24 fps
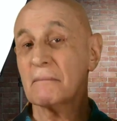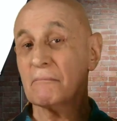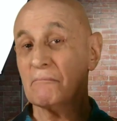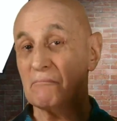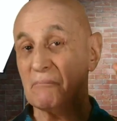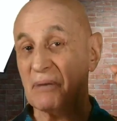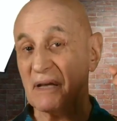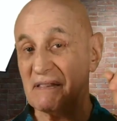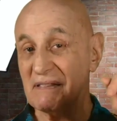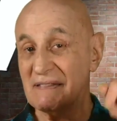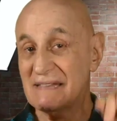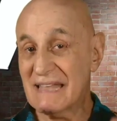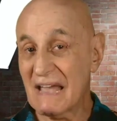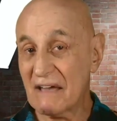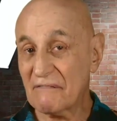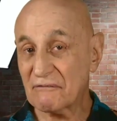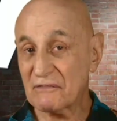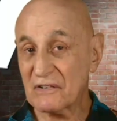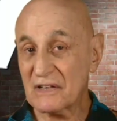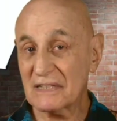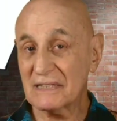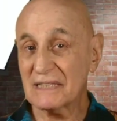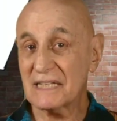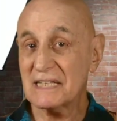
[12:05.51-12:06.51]
But
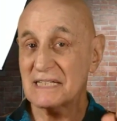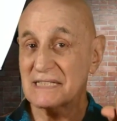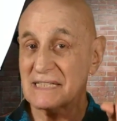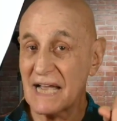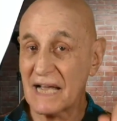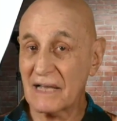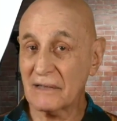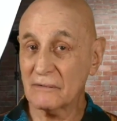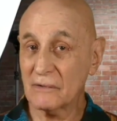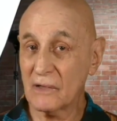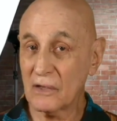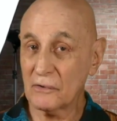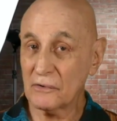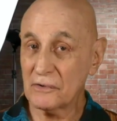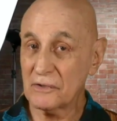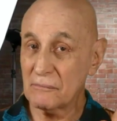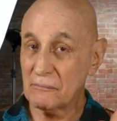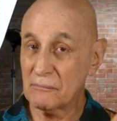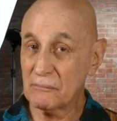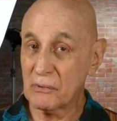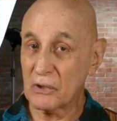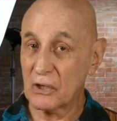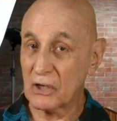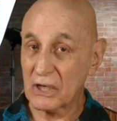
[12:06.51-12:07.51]
definitely download the
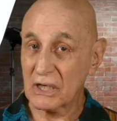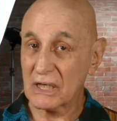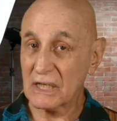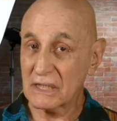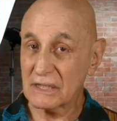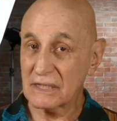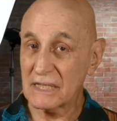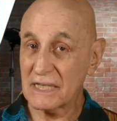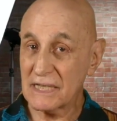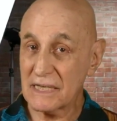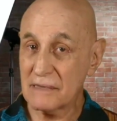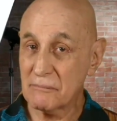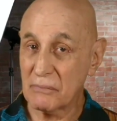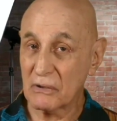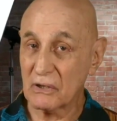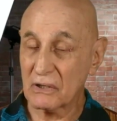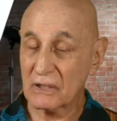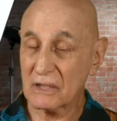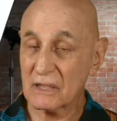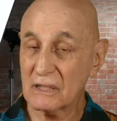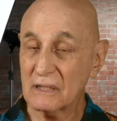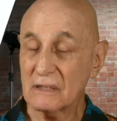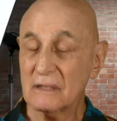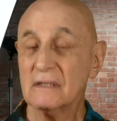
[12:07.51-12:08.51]
book, the
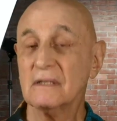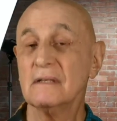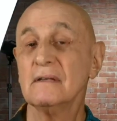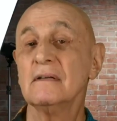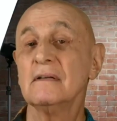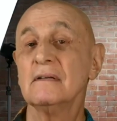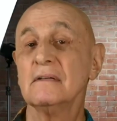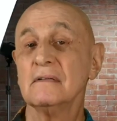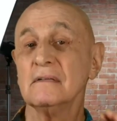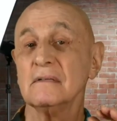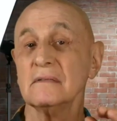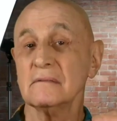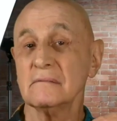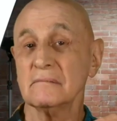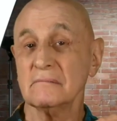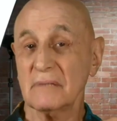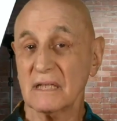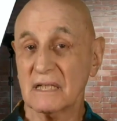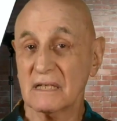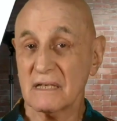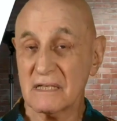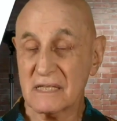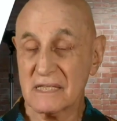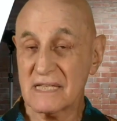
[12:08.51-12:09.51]
ebook,
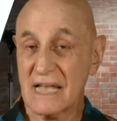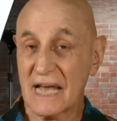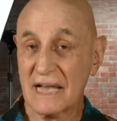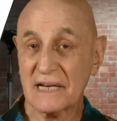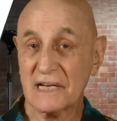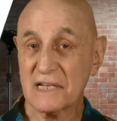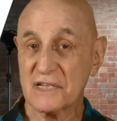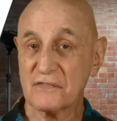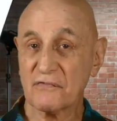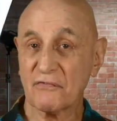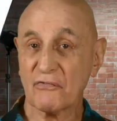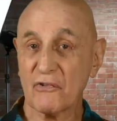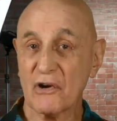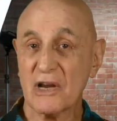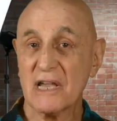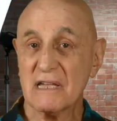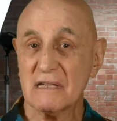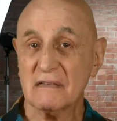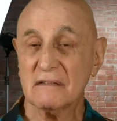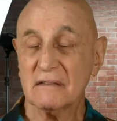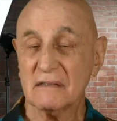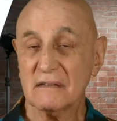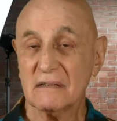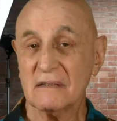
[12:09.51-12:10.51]
because that is
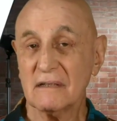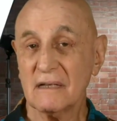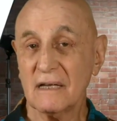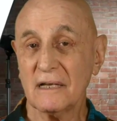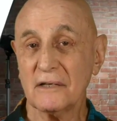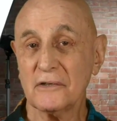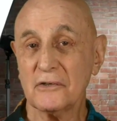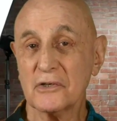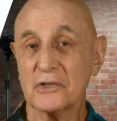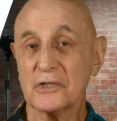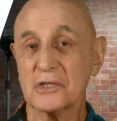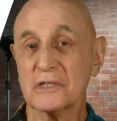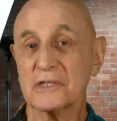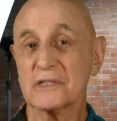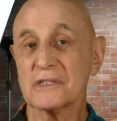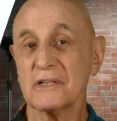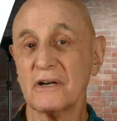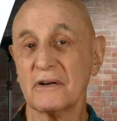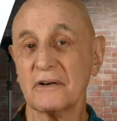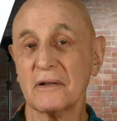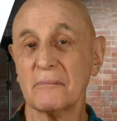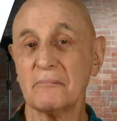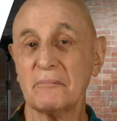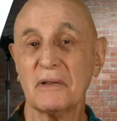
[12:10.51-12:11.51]
free, and you should
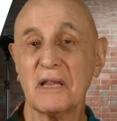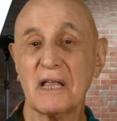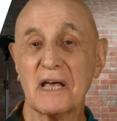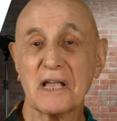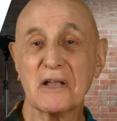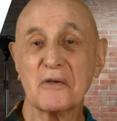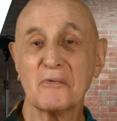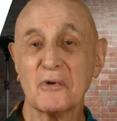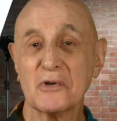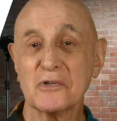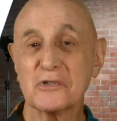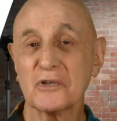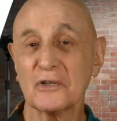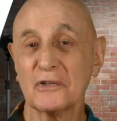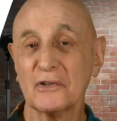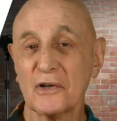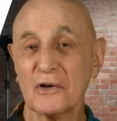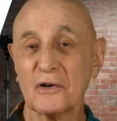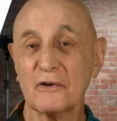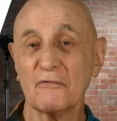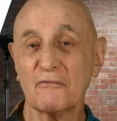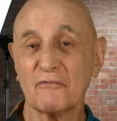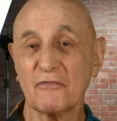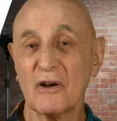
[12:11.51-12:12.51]
start applying what you
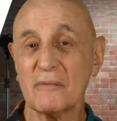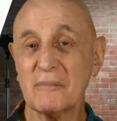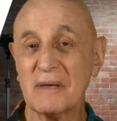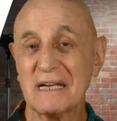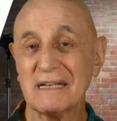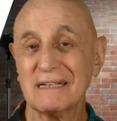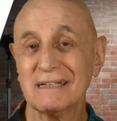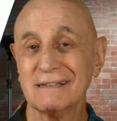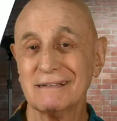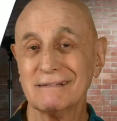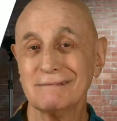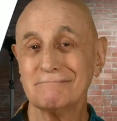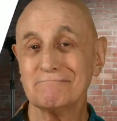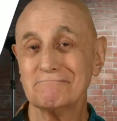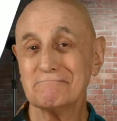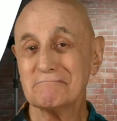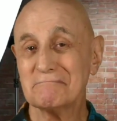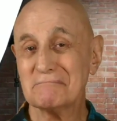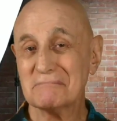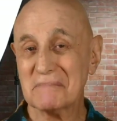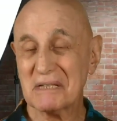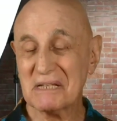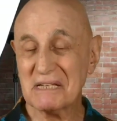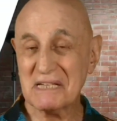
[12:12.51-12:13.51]
learned from it
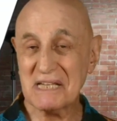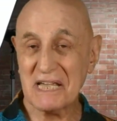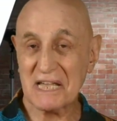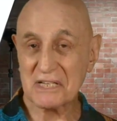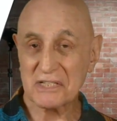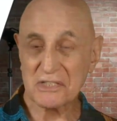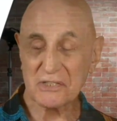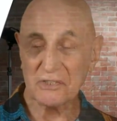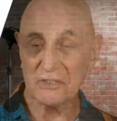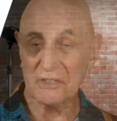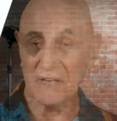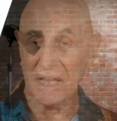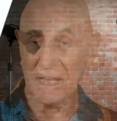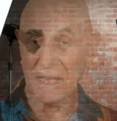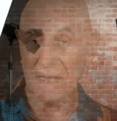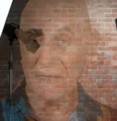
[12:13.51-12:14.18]
yesterday.